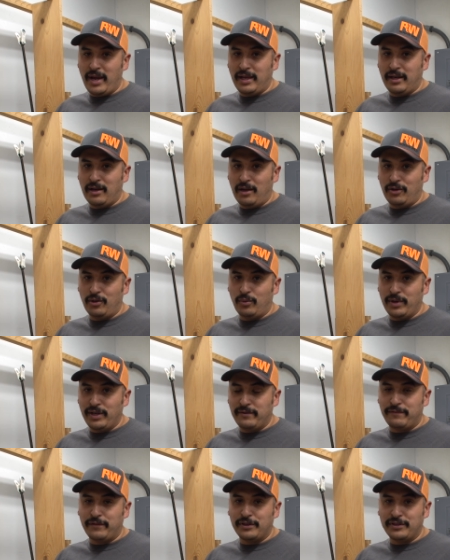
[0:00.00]
white color when
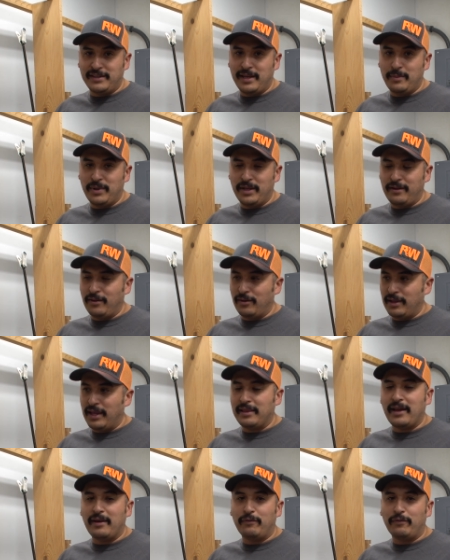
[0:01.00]
you first dip it. Don't
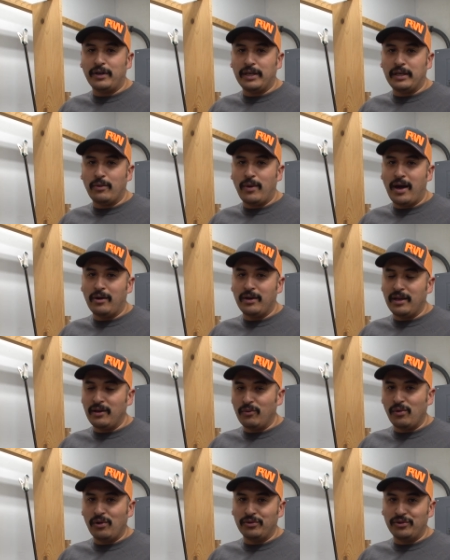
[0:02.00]
let that freak you out.
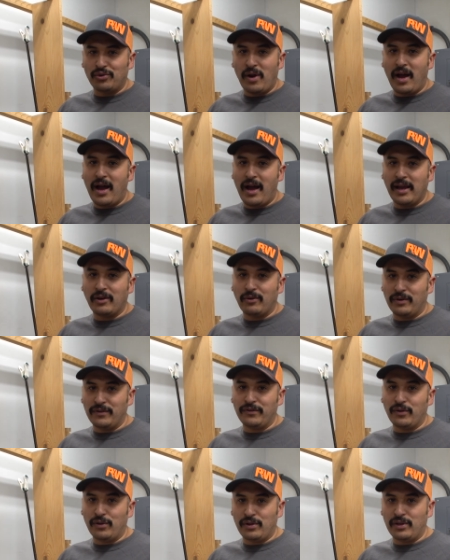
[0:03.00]
It will dry
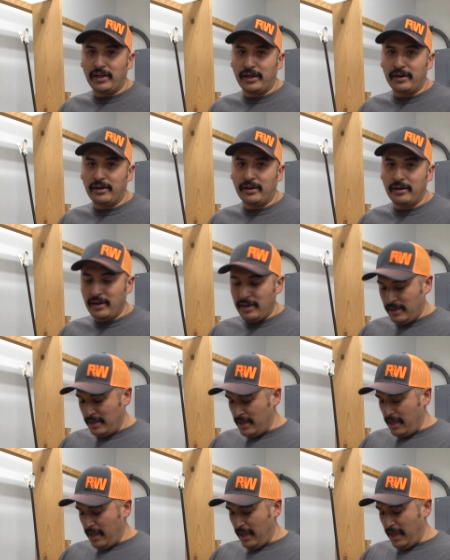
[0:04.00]
crystal clear
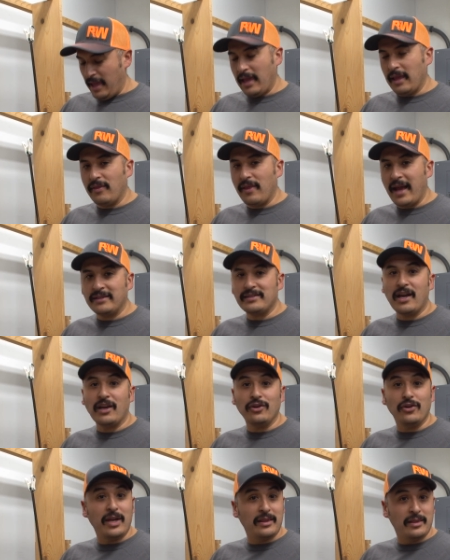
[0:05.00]
and that's how
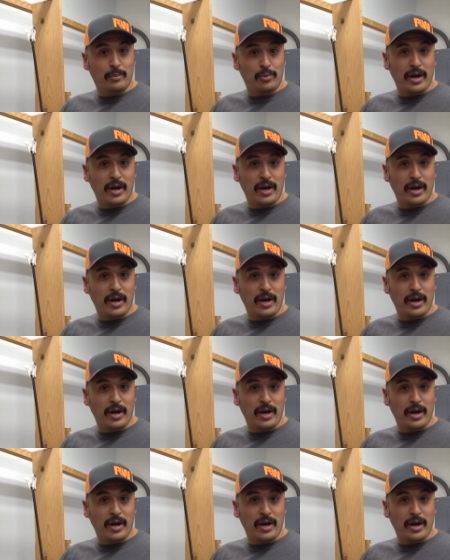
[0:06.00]
you get the